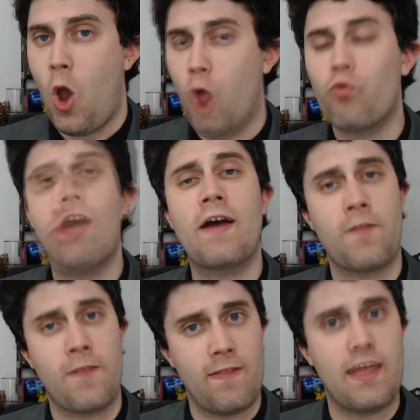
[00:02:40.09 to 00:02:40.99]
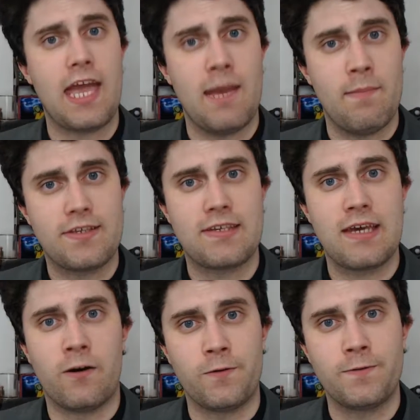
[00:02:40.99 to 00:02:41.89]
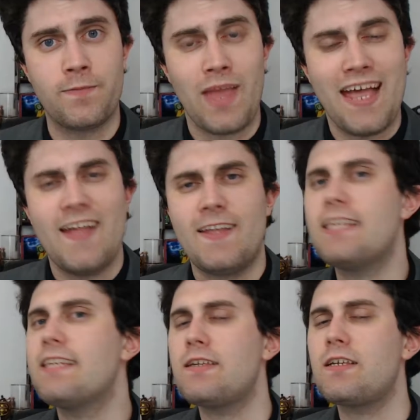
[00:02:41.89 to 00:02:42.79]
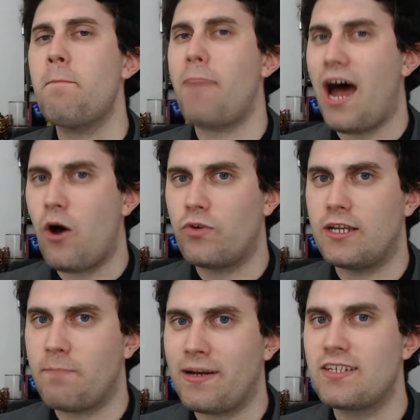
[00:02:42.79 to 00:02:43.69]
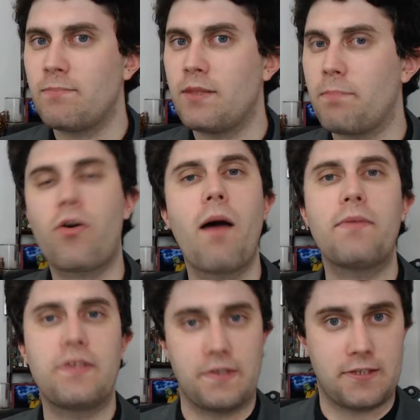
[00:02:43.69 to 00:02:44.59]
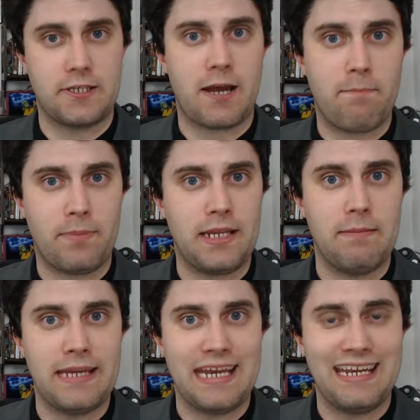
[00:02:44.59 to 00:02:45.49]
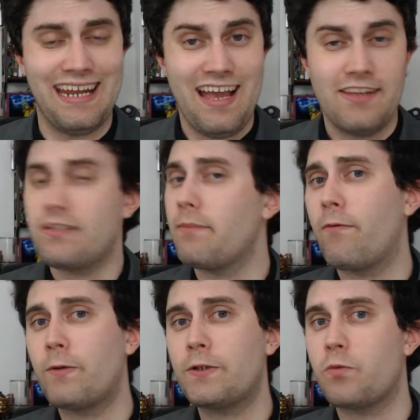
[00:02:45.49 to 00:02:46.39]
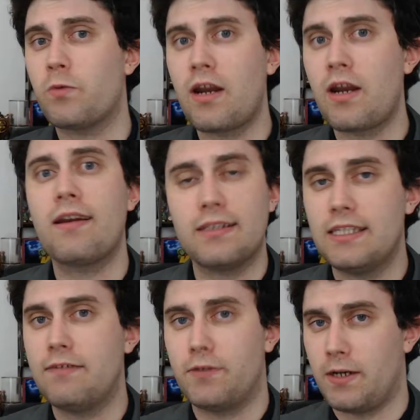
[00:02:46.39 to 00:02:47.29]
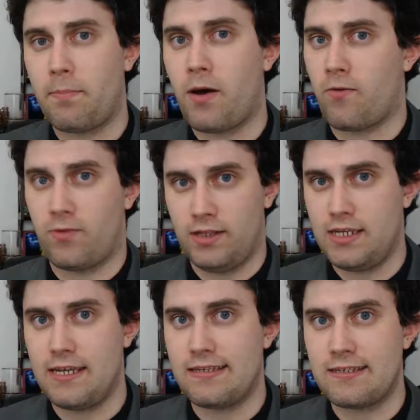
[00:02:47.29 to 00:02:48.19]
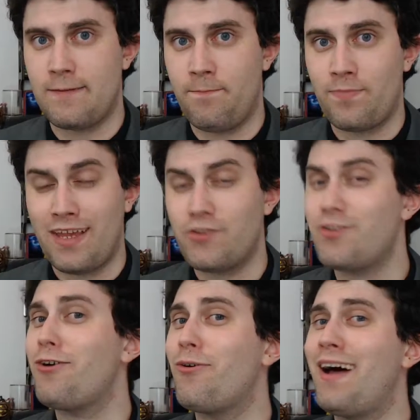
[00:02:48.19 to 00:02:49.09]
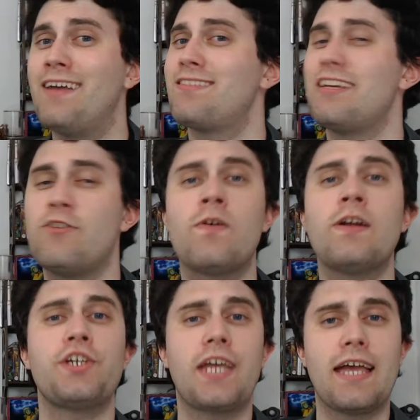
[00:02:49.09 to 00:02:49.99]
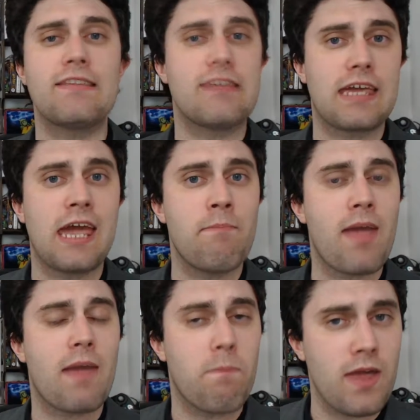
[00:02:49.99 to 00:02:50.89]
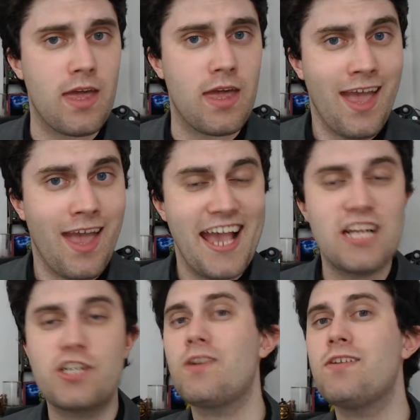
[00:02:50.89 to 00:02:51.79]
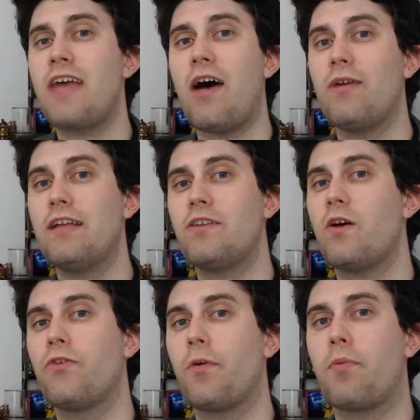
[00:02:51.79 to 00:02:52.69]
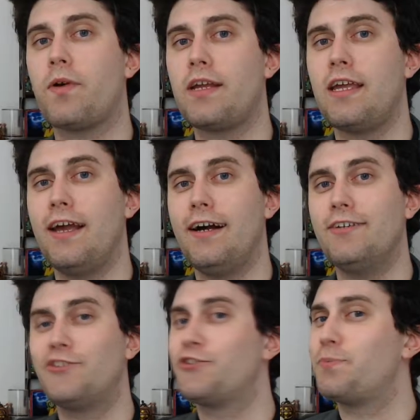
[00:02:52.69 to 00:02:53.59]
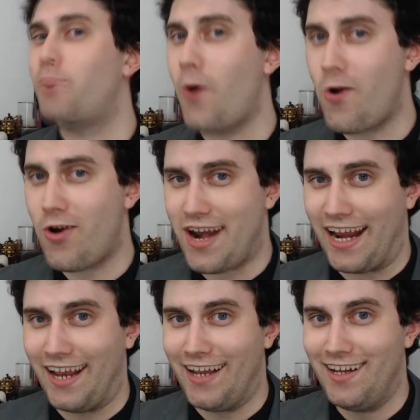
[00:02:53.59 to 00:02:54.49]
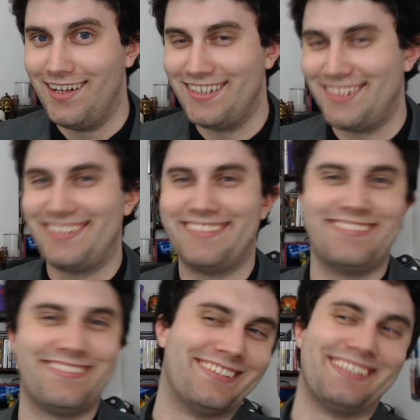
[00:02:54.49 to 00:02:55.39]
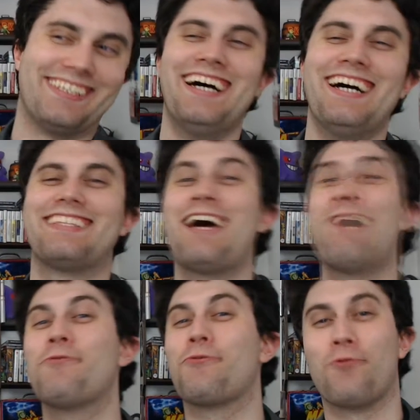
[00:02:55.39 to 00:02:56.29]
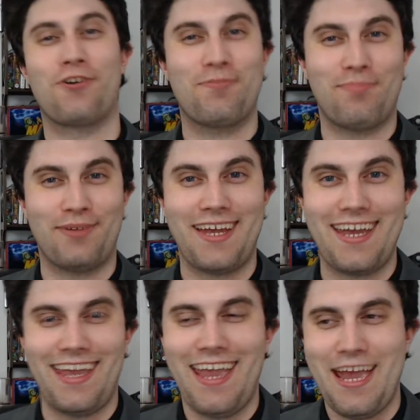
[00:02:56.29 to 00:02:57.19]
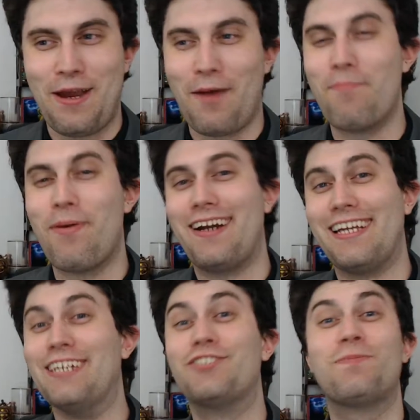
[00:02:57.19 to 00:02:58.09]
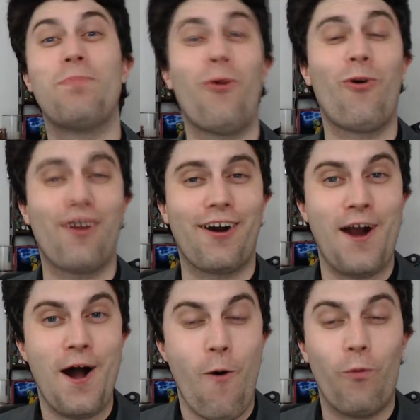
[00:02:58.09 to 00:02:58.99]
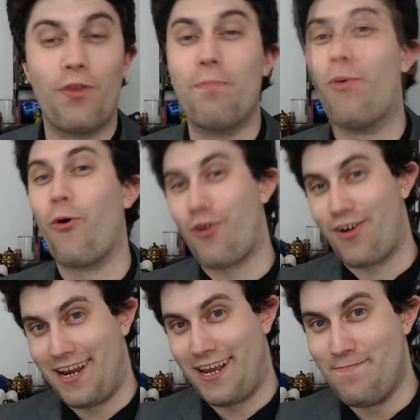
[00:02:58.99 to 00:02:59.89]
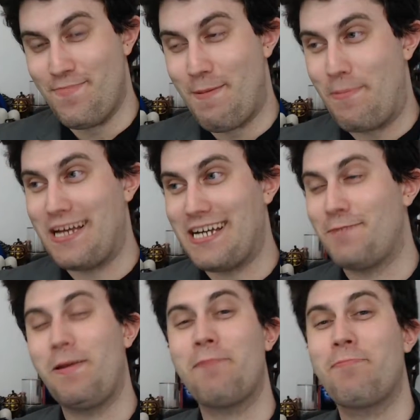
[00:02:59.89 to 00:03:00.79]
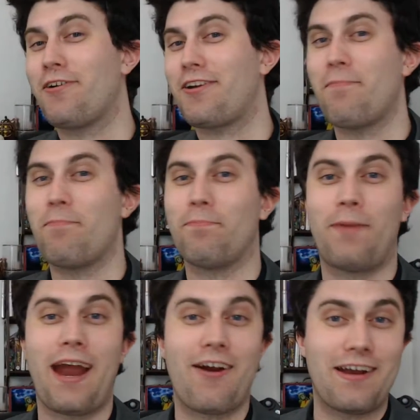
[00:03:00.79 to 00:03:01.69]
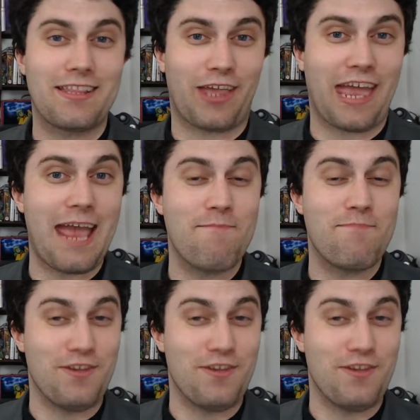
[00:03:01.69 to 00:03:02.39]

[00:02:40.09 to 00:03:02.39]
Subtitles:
rather than the game itself. This is compounded by some of the promises the company made, some of which were not delivered upon release. So, as enriching as the game may be, it turns out it's also pretty sporing. That was wordplay, combining spore with boring, because people are comparing the game to